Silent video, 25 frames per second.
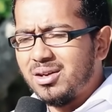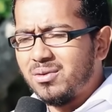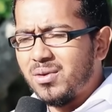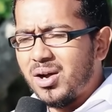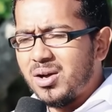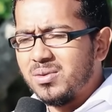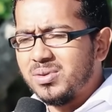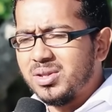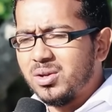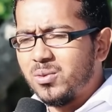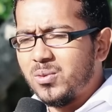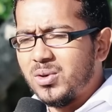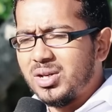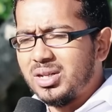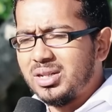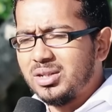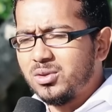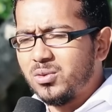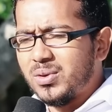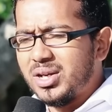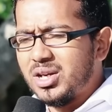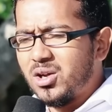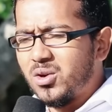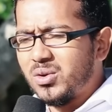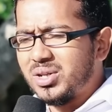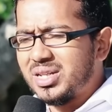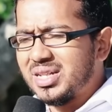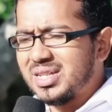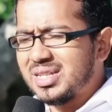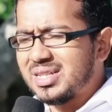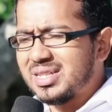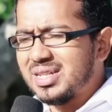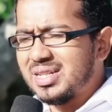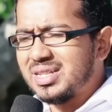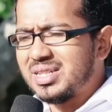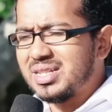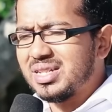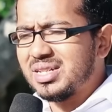around the world, we know
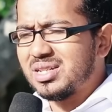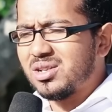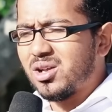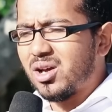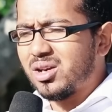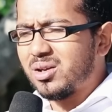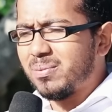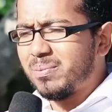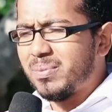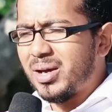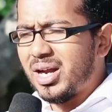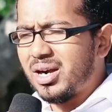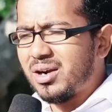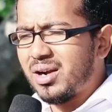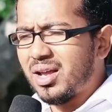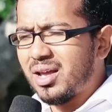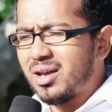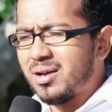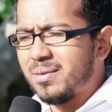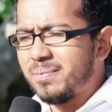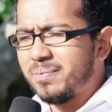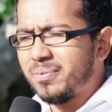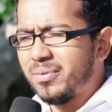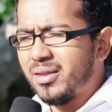distance is not a barrier.